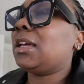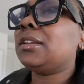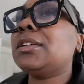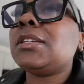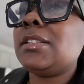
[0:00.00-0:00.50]
I
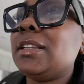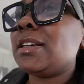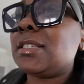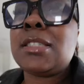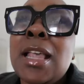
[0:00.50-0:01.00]
love these
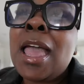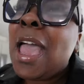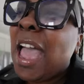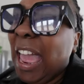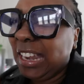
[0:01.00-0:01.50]
glasses.
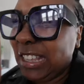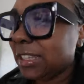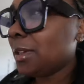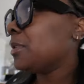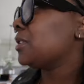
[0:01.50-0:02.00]
I need
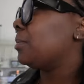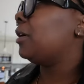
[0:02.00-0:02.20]
to give me some